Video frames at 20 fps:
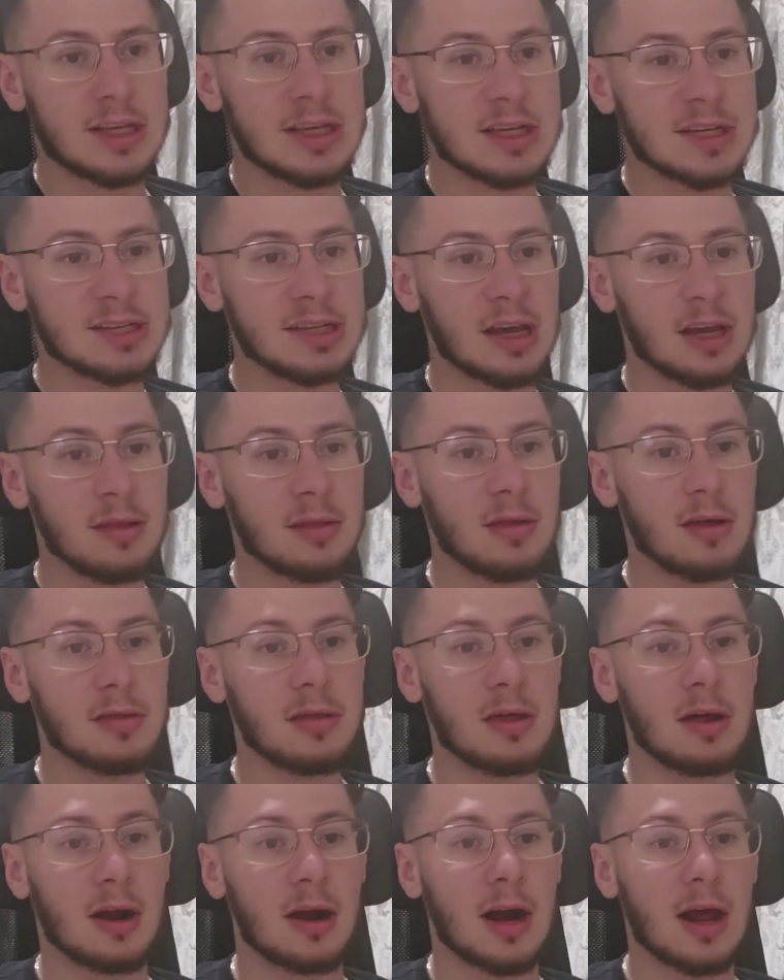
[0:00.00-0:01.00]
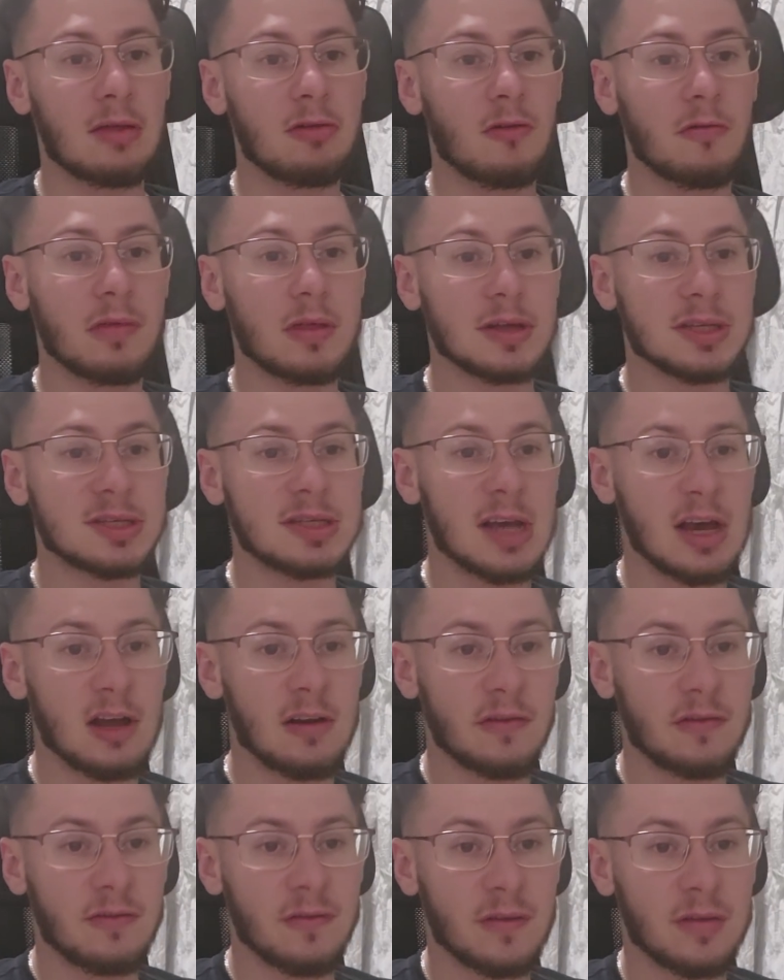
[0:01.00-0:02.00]
He said that the wrath of the
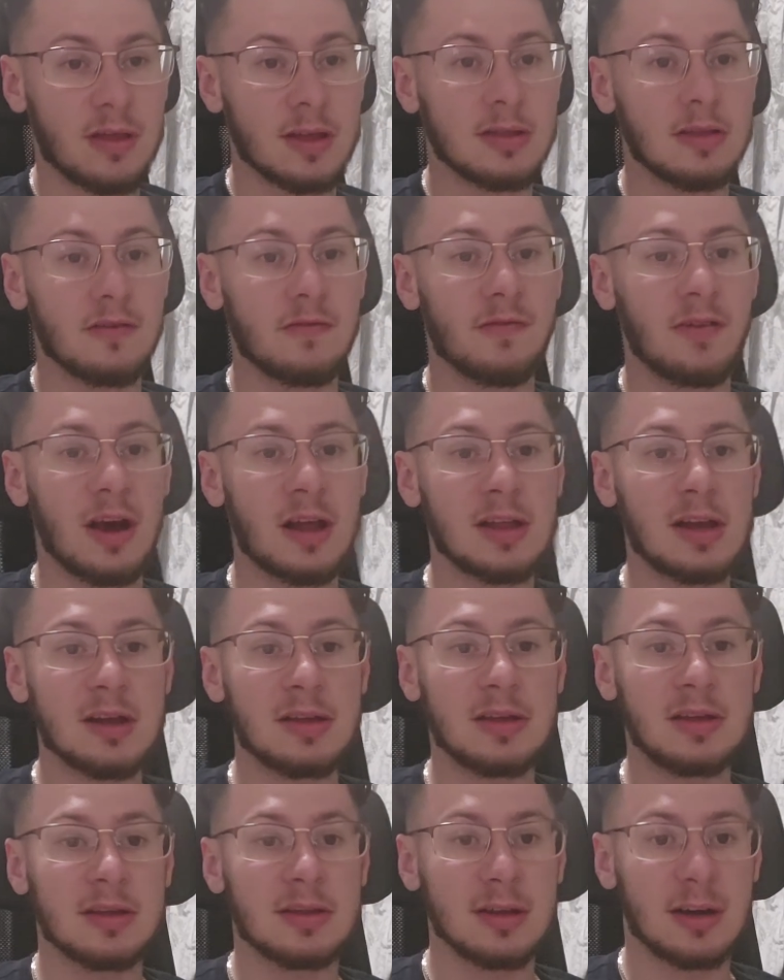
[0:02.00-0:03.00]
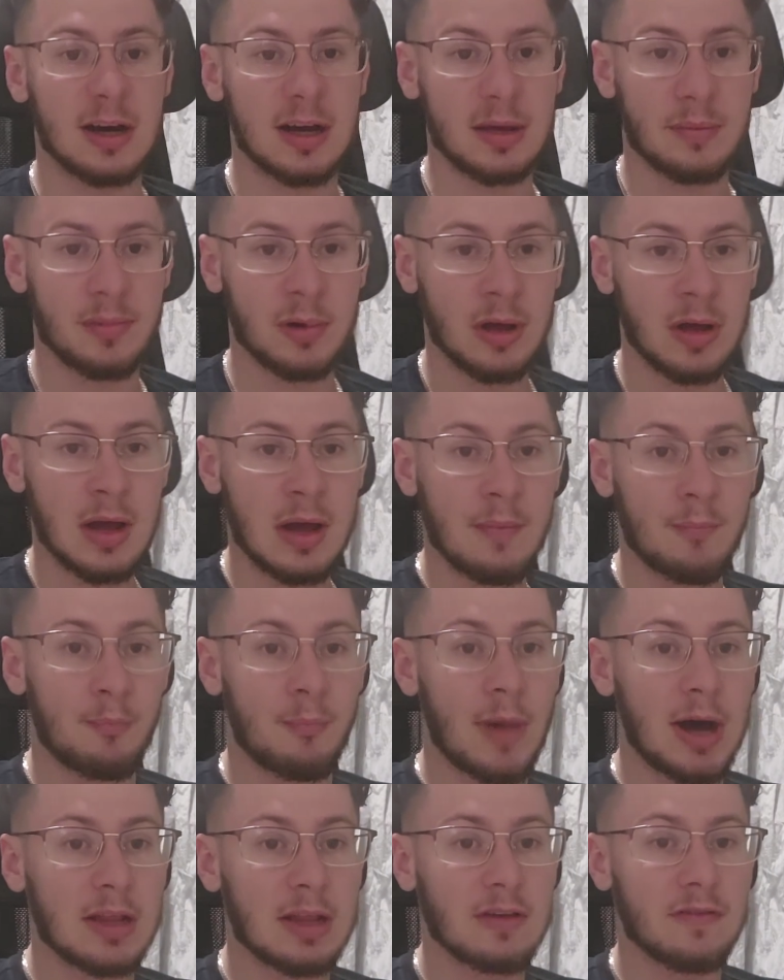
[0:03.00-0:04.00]
self, the divine archetype,
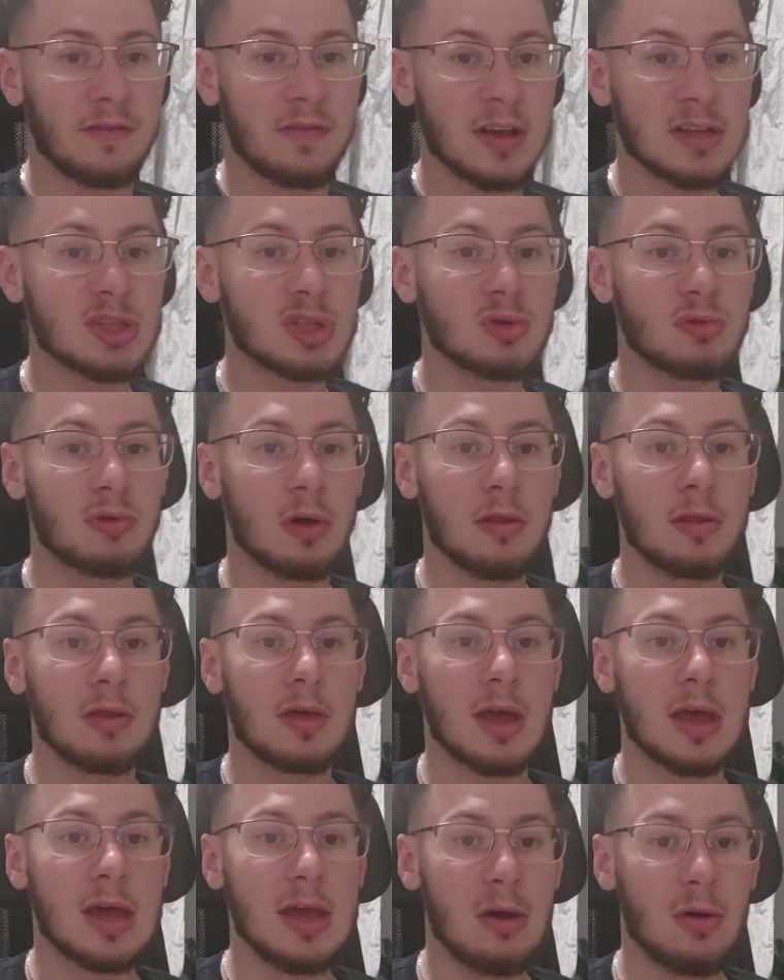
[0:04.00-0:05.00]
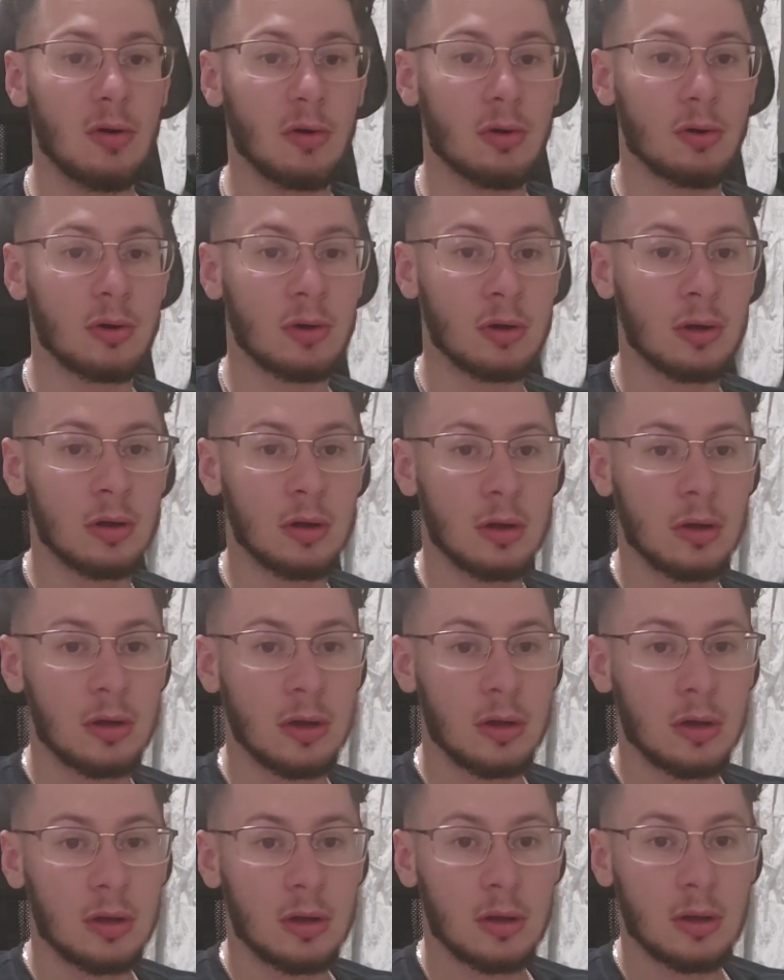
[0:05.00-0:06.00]
manifests when the ego
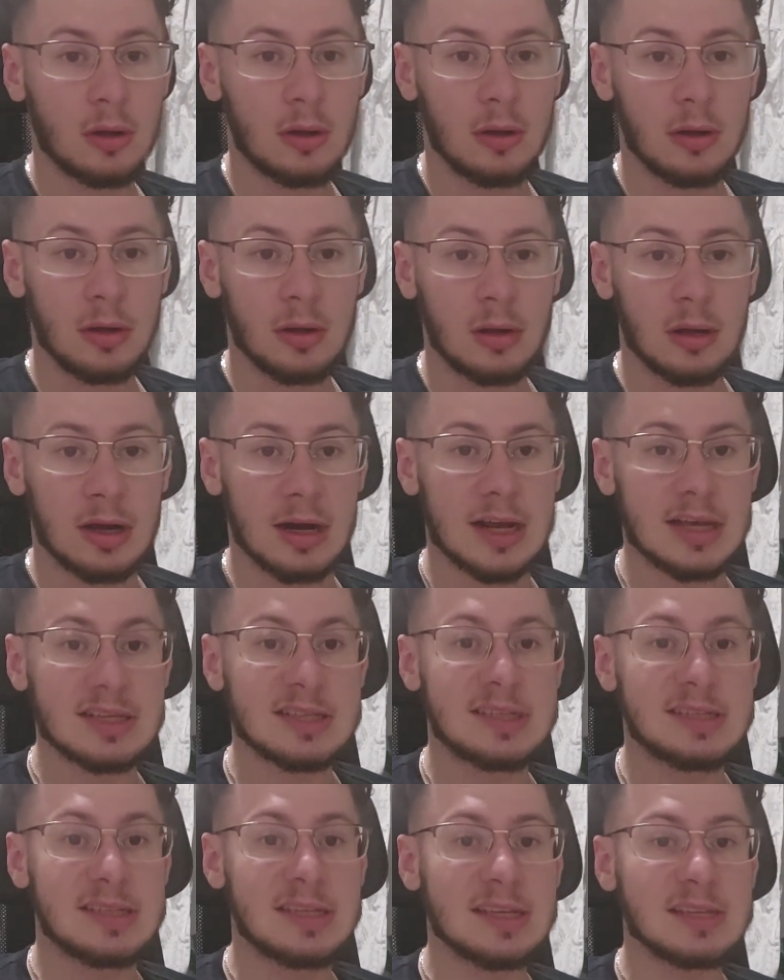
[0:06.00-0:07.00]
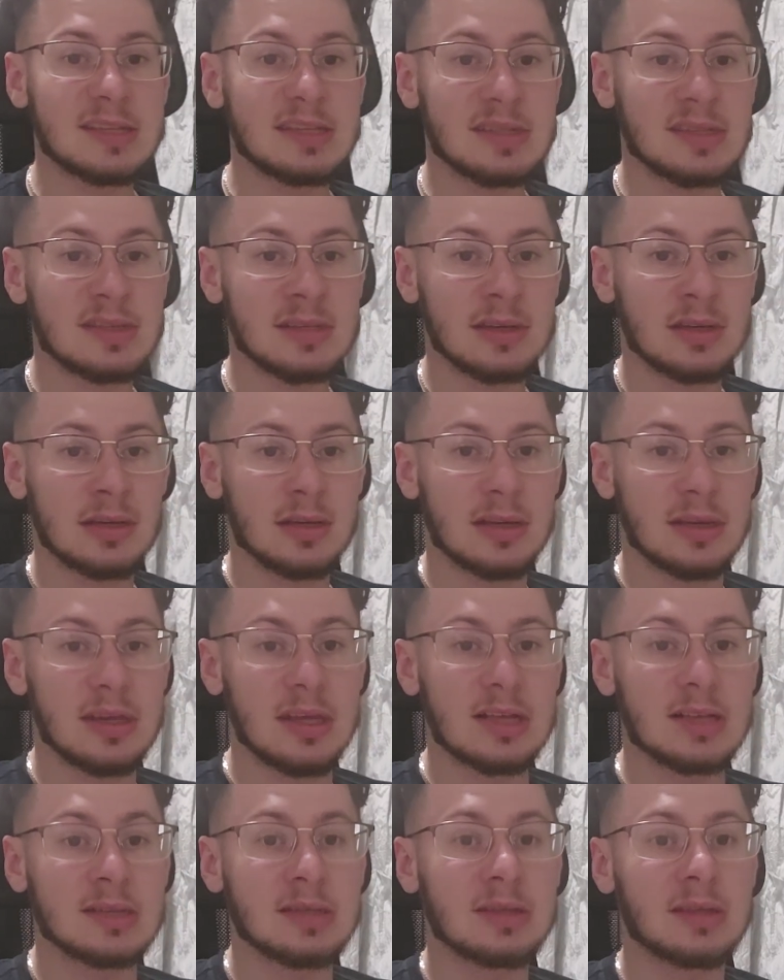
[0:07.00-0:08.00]
resists
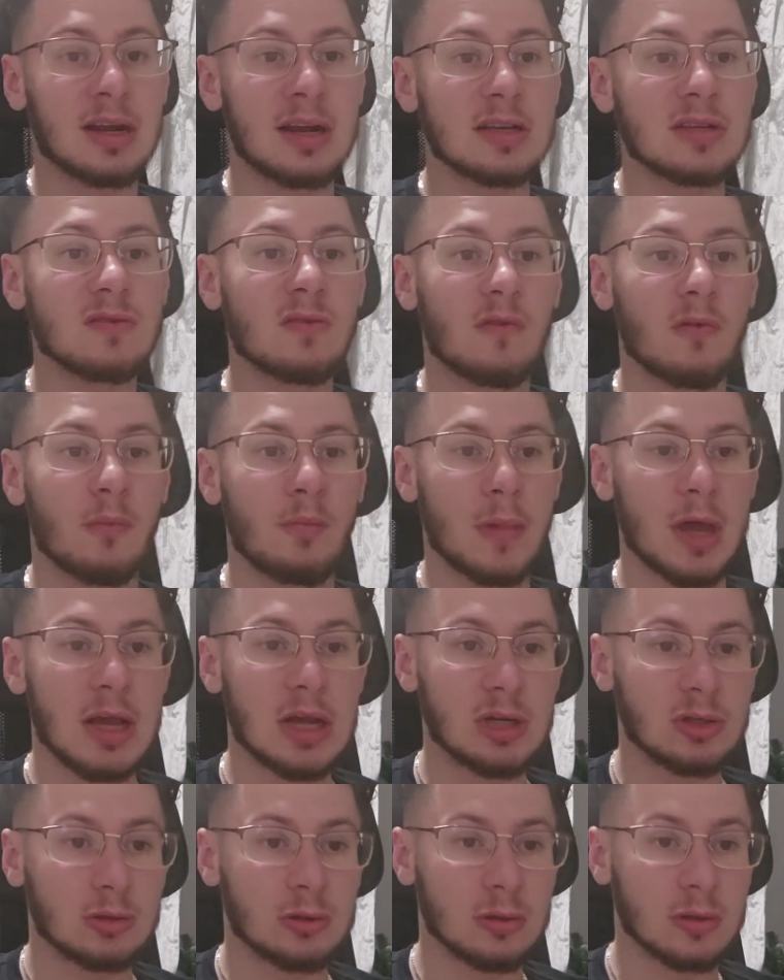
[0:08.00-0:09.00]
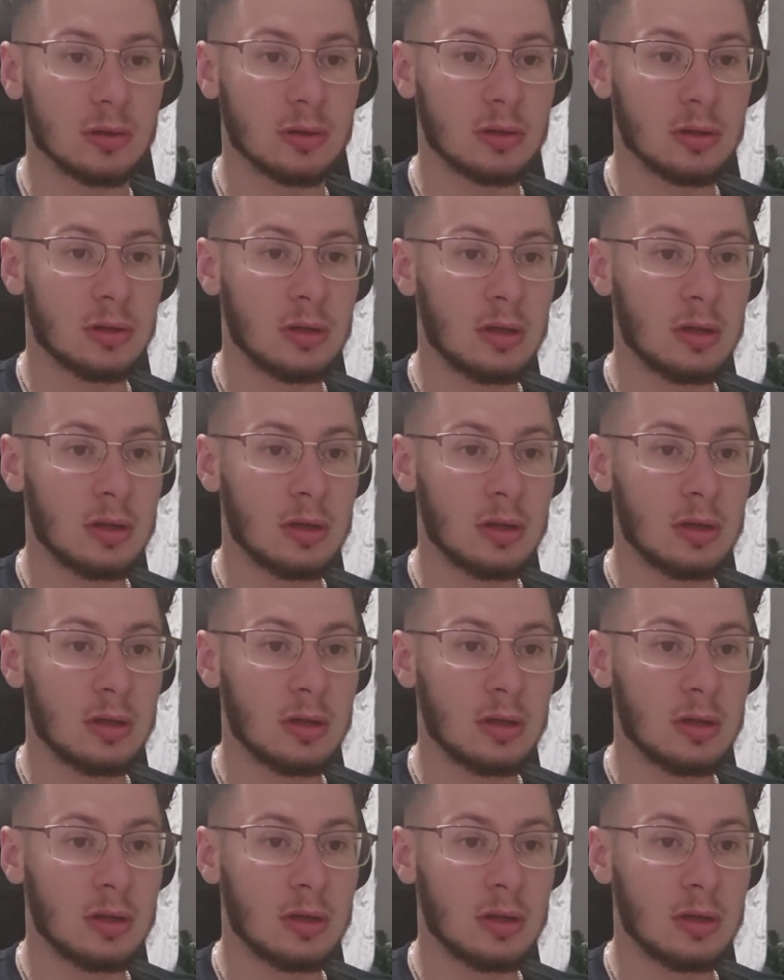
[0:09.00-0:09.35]
its transformation.